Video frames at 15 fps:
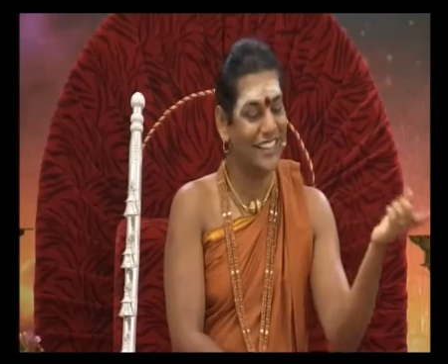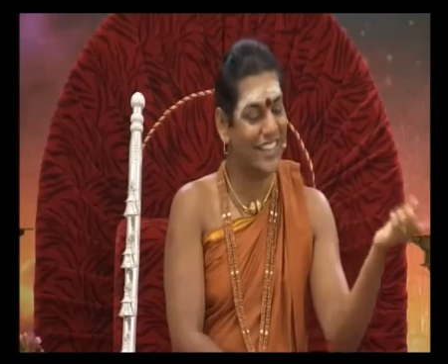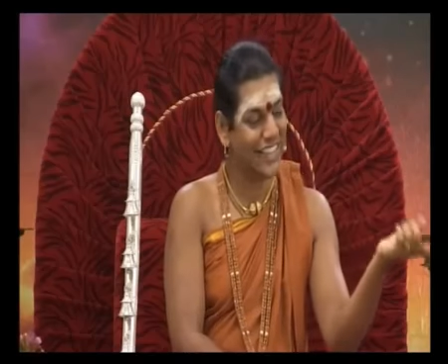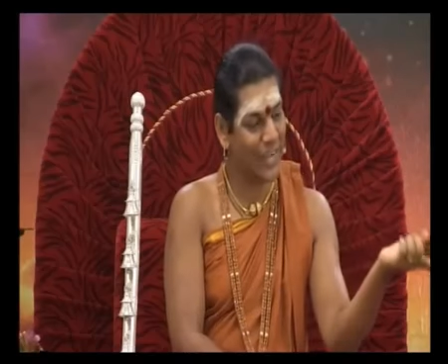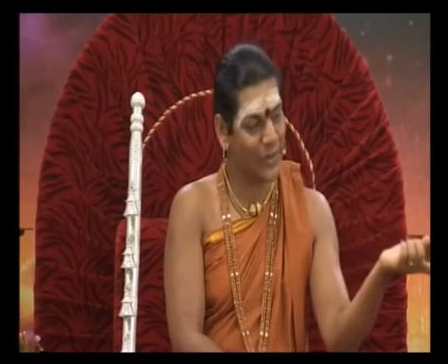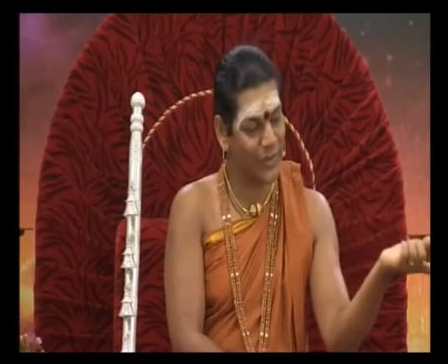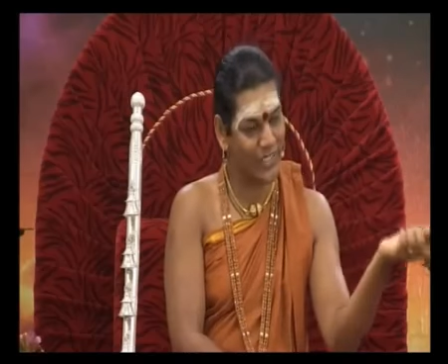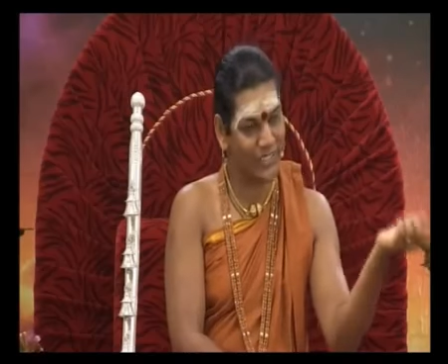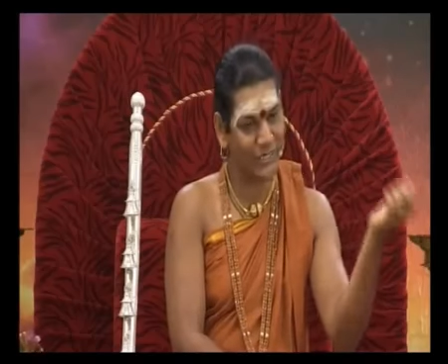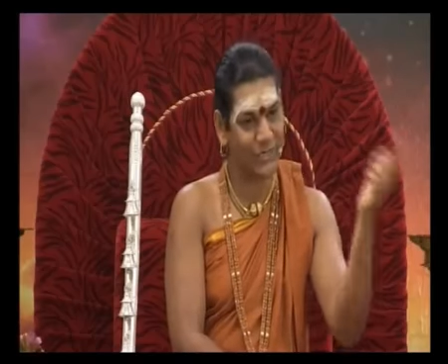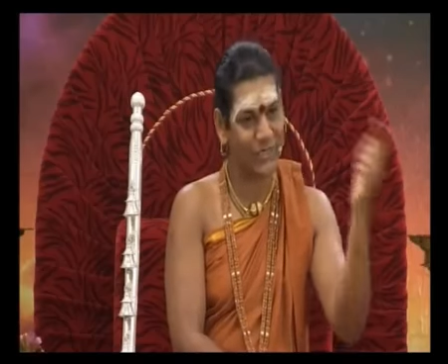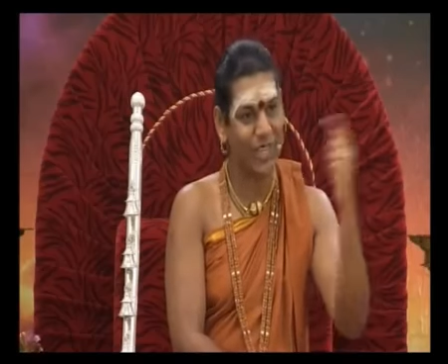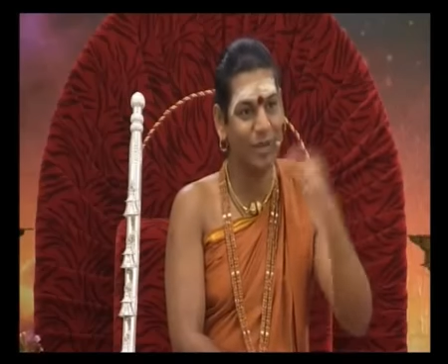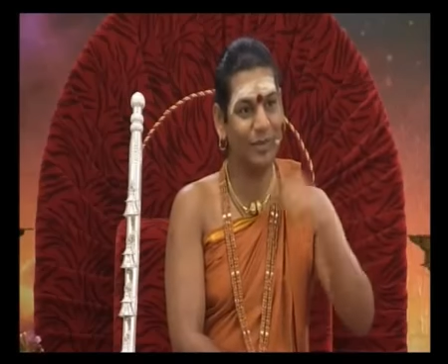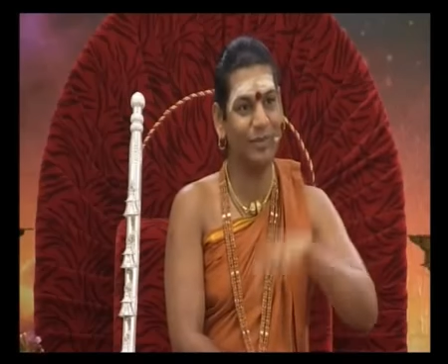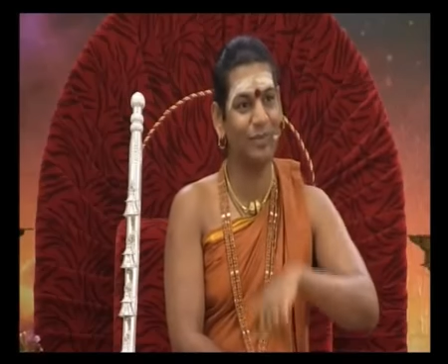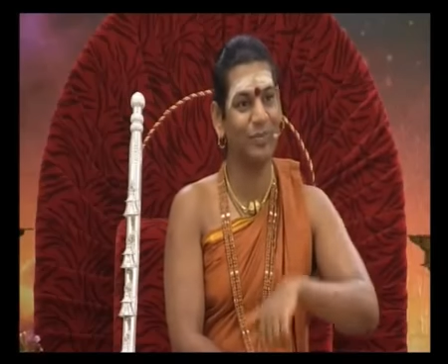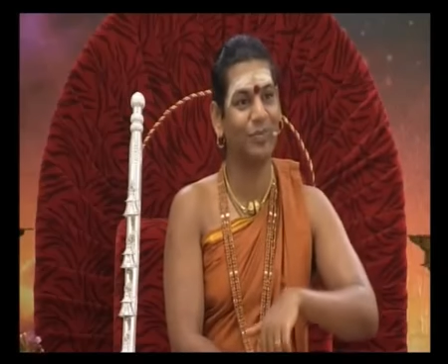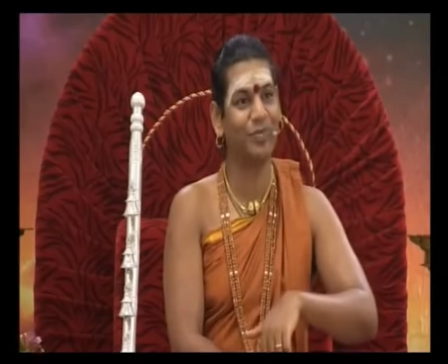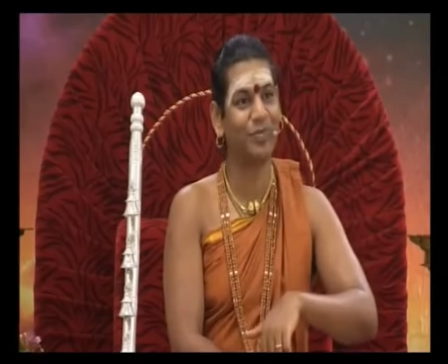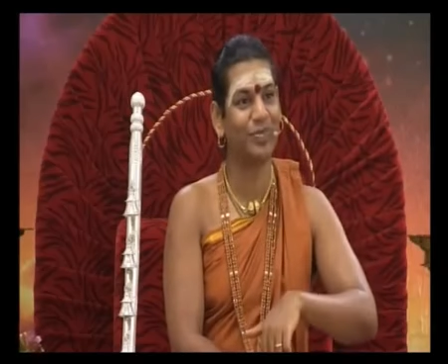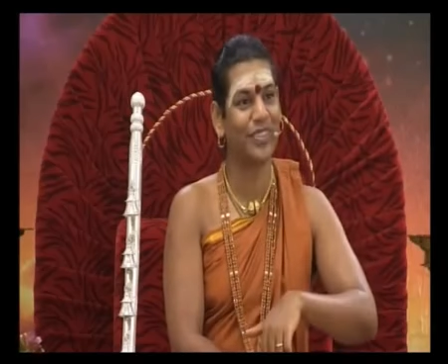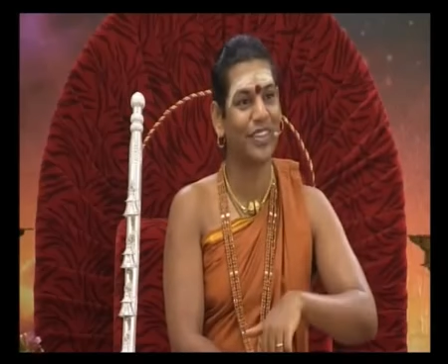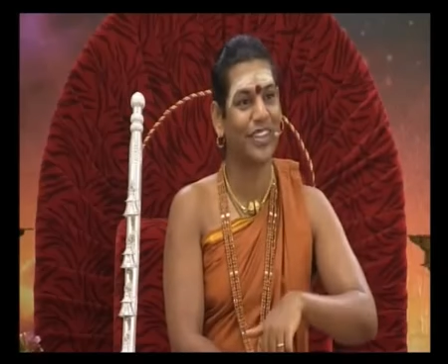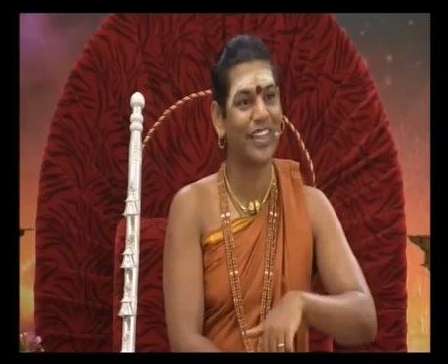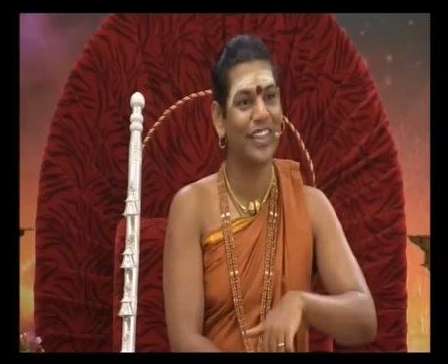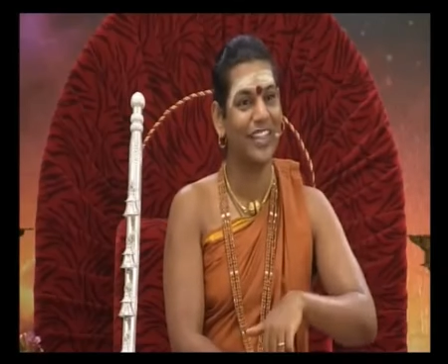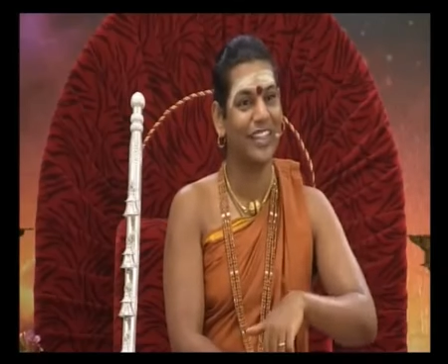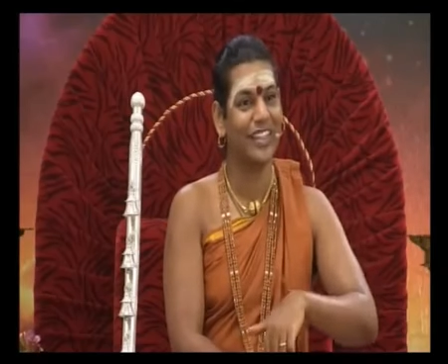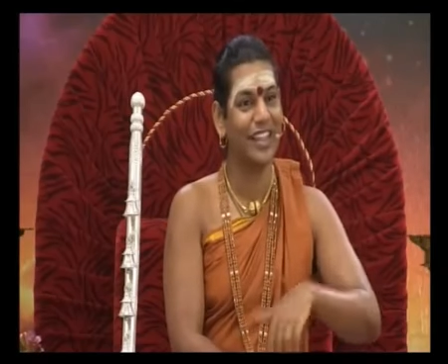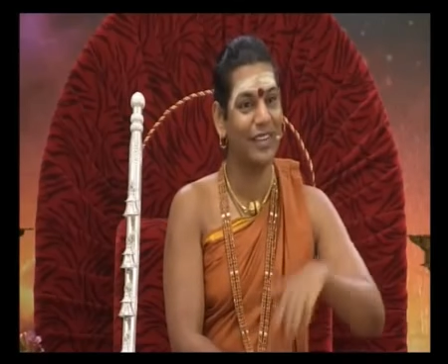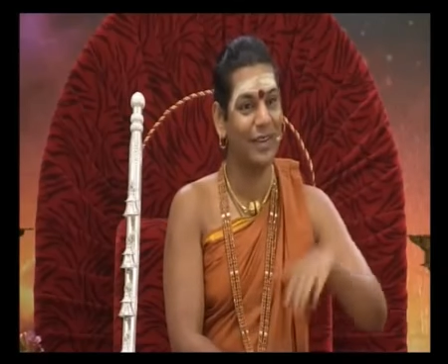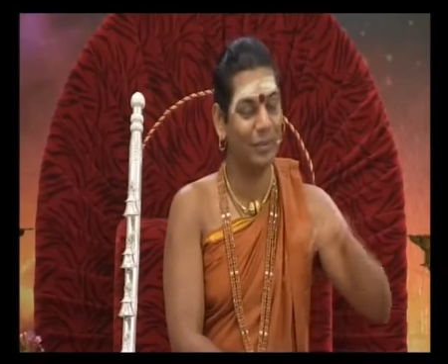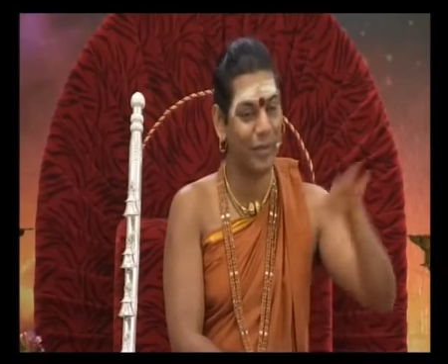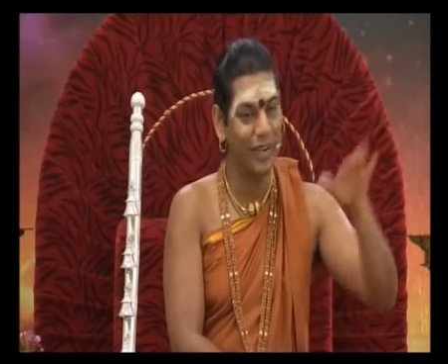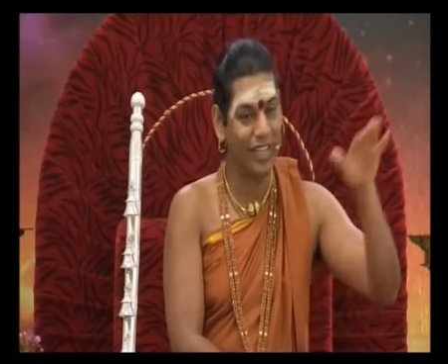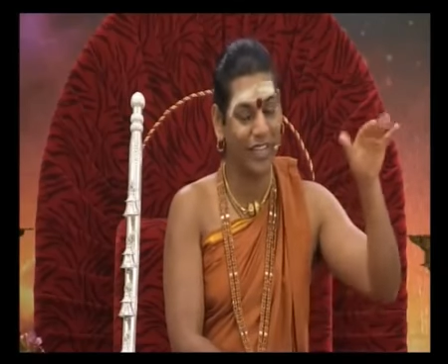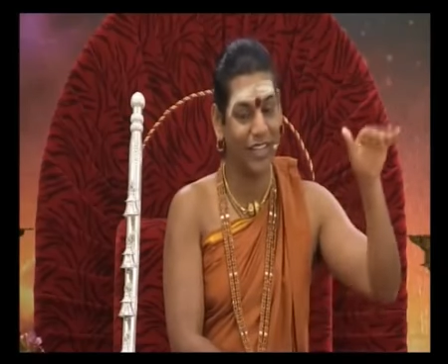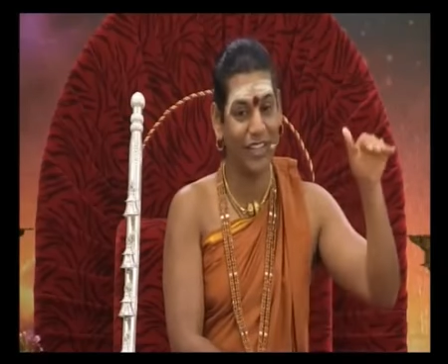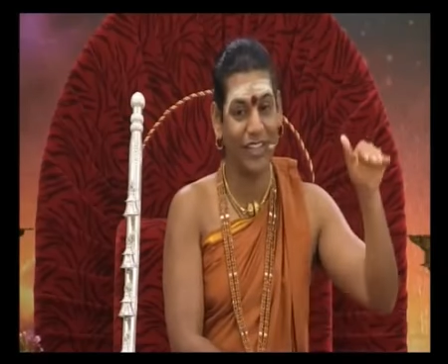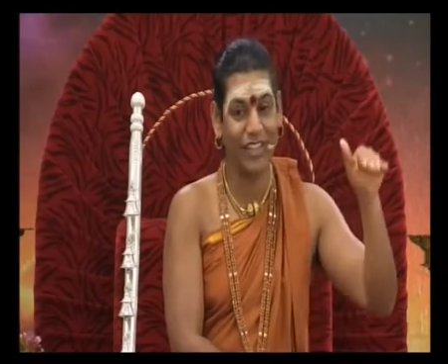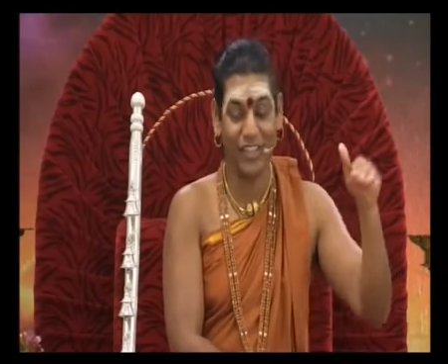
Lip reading: The cow has to come. They will bring